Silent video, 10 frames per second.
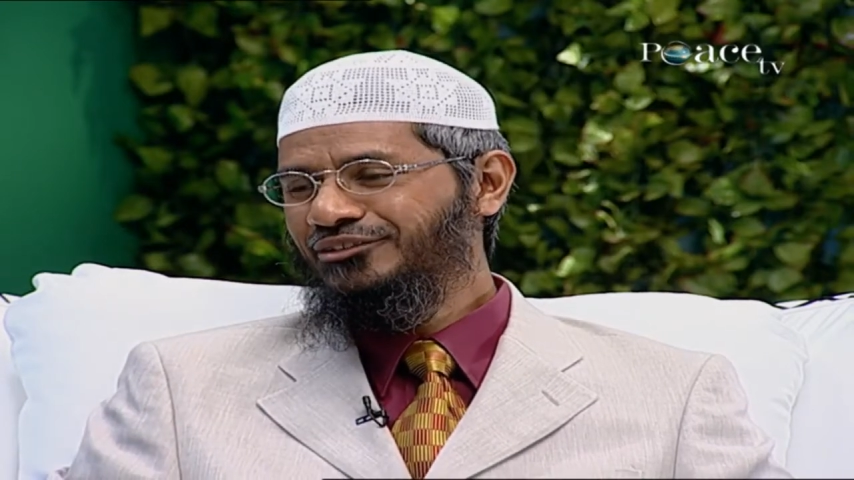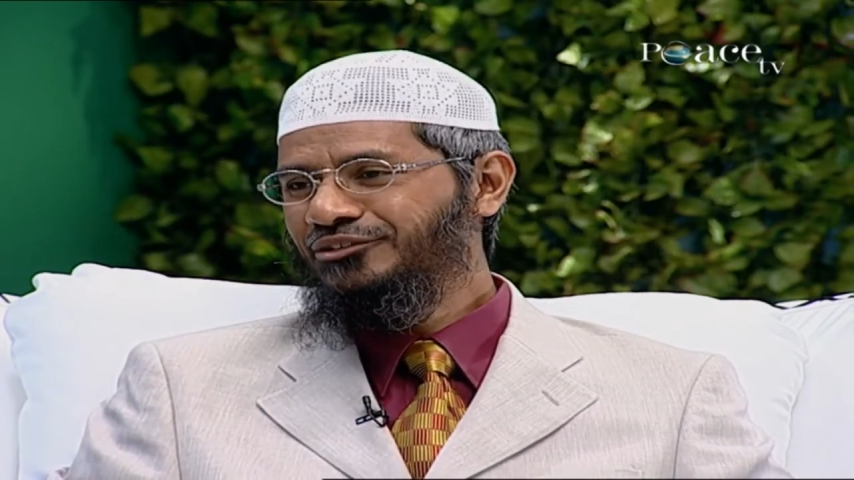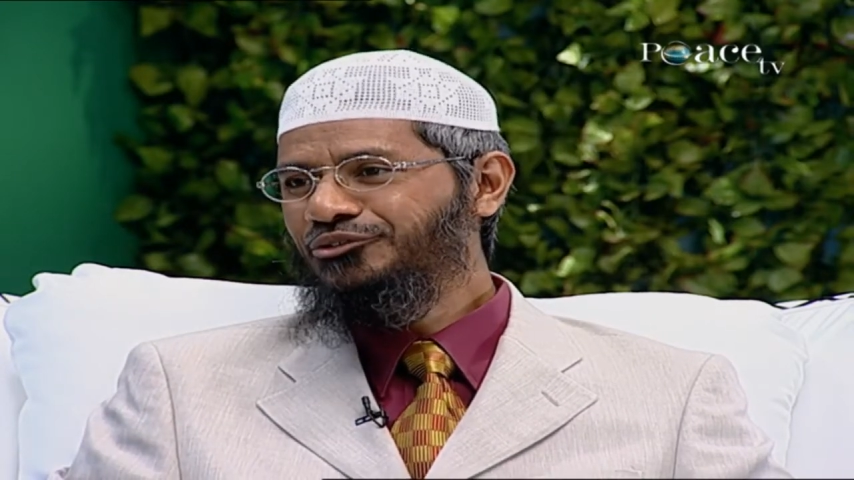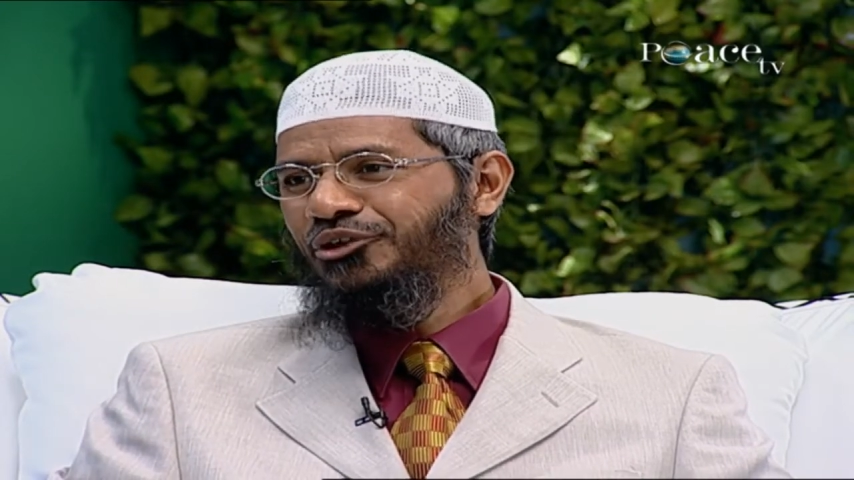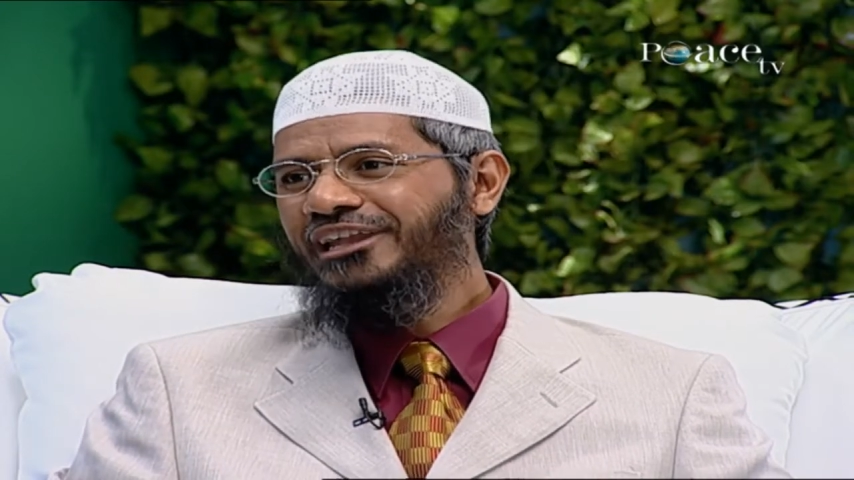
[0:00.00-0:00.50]

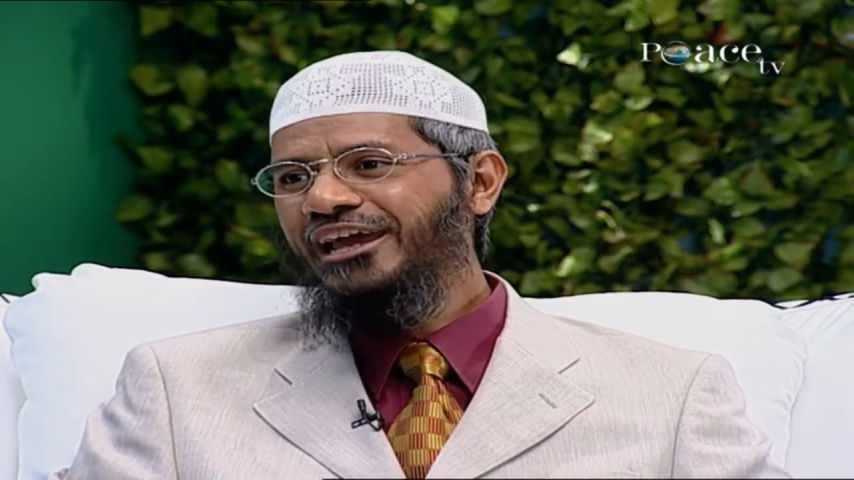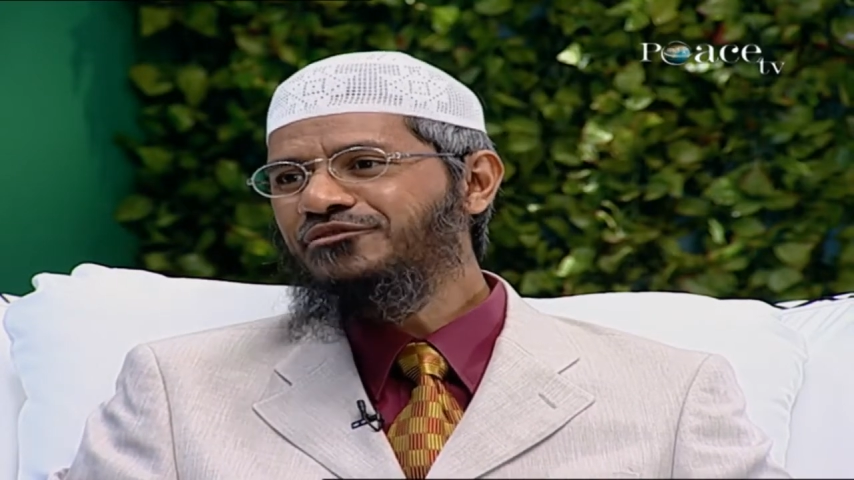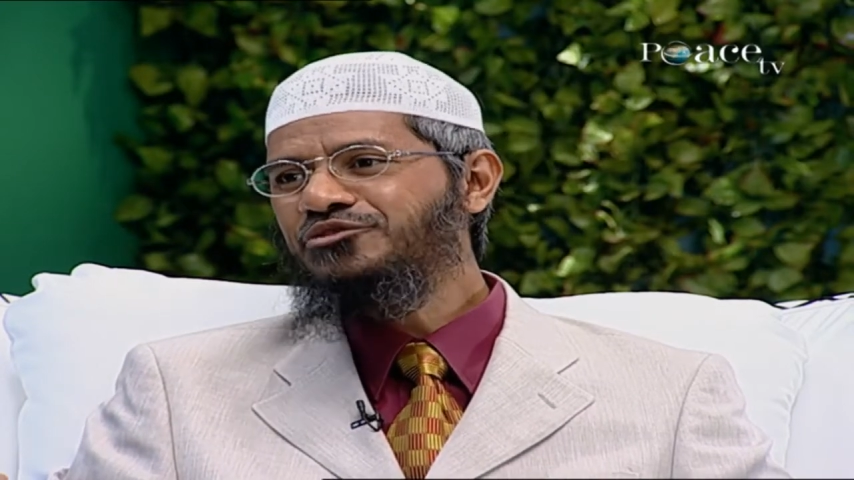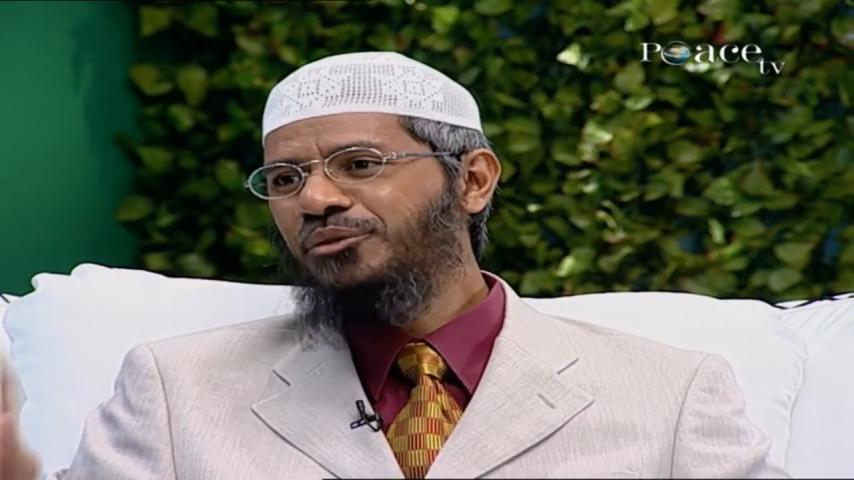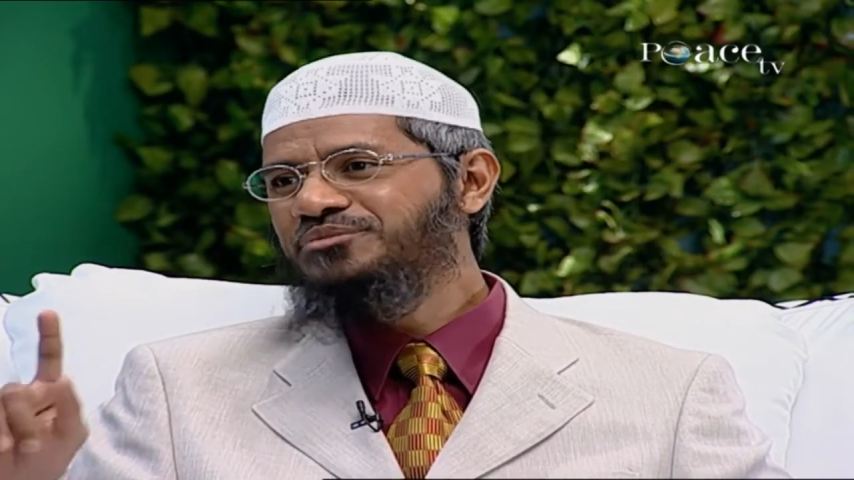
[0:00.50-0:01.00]
not
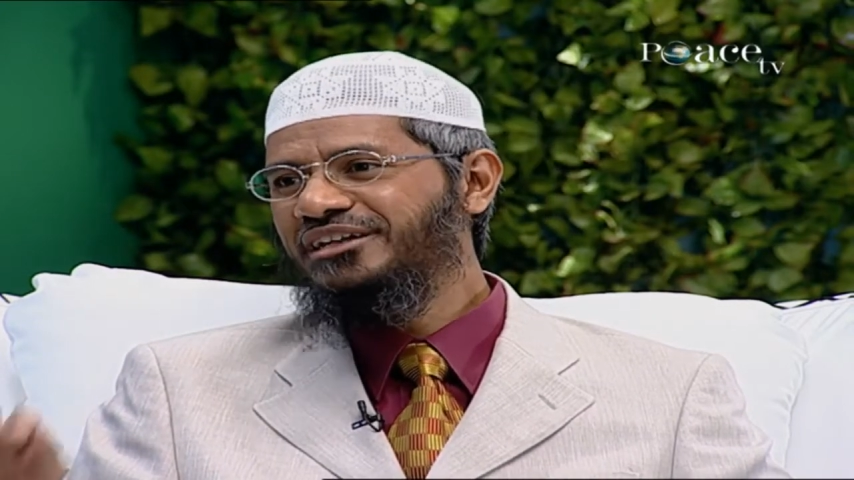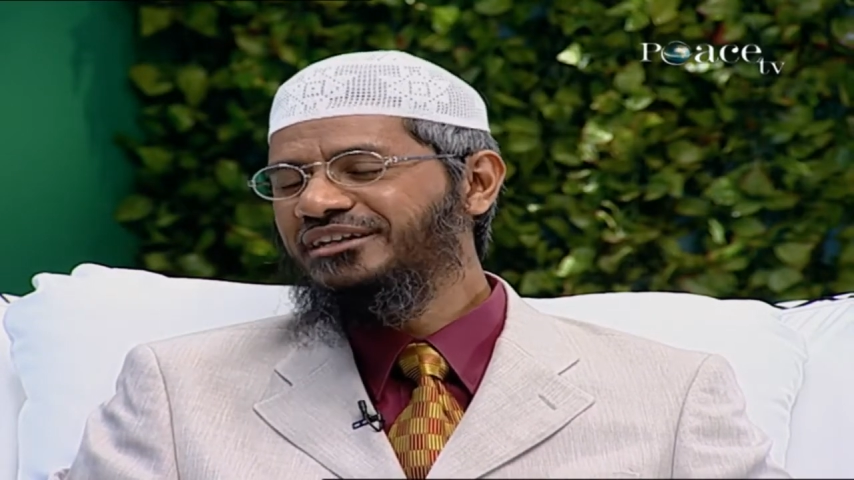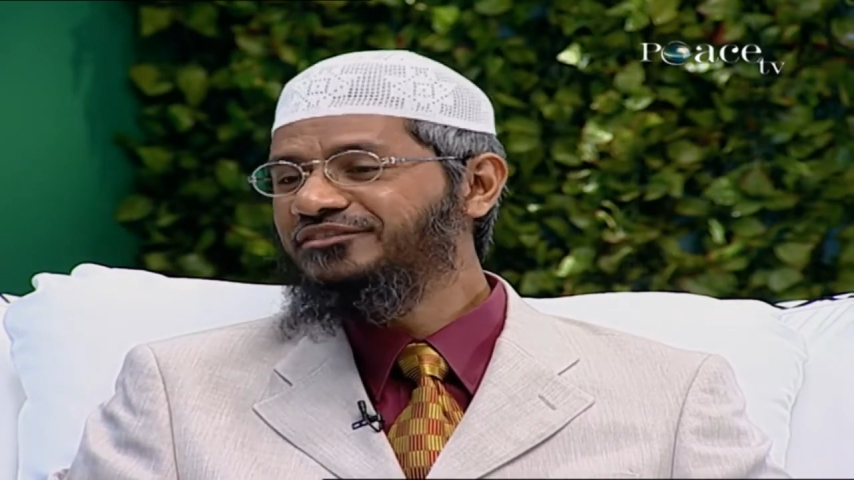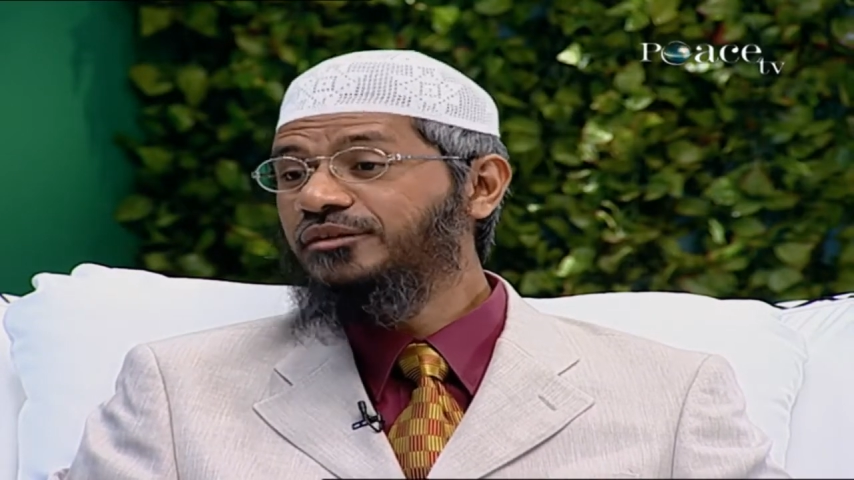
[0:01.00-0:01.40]
having the objective,